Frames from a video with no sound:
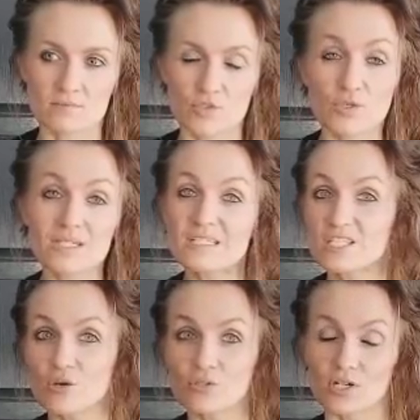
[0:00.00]
Greek
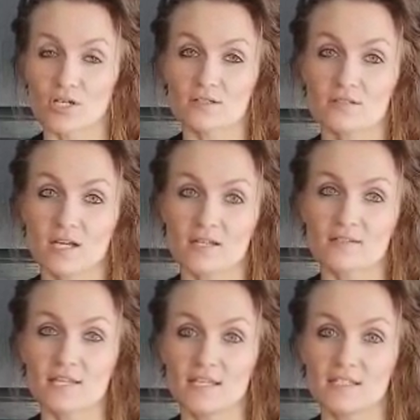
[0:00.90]
yogurt kind
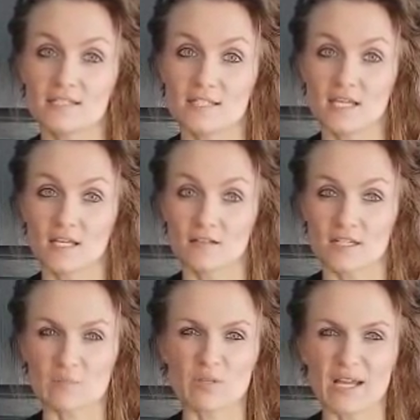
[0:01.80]
of tasting,
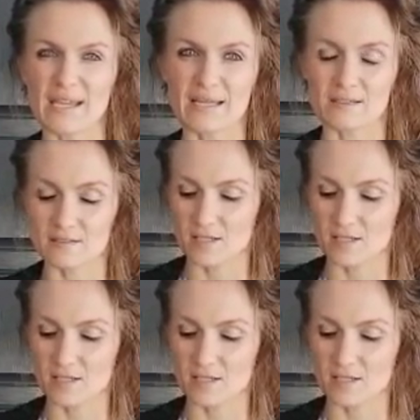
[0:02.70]
like a bland,